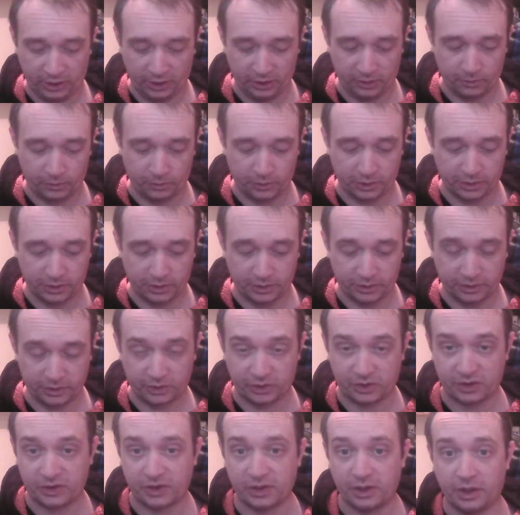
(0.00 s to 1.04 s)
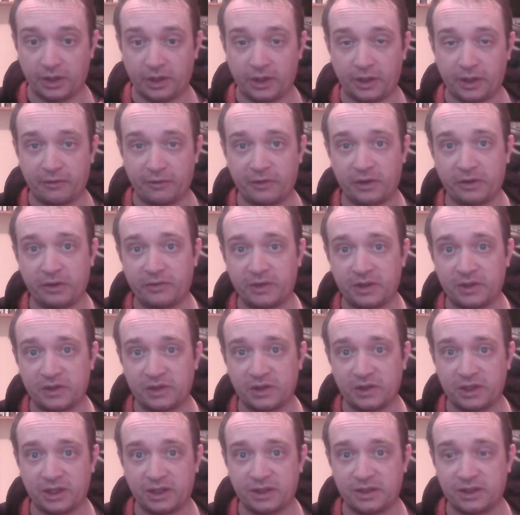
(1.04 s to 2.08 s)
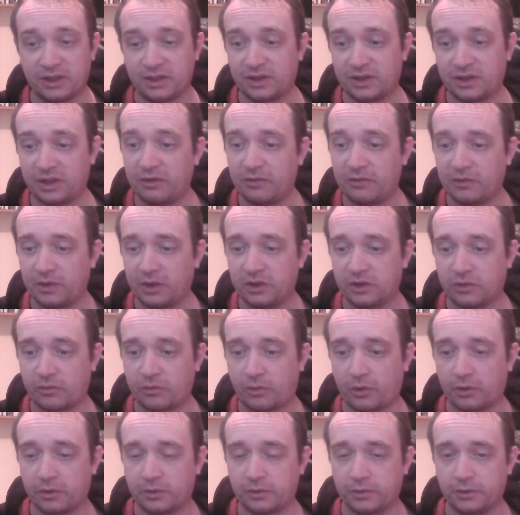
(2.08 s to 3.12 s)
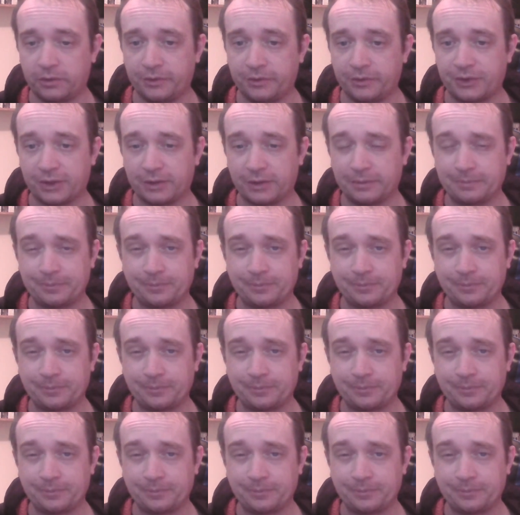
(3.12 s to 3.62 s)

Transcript: was Final Fantasy Tactics: The Ivalice Chronicles.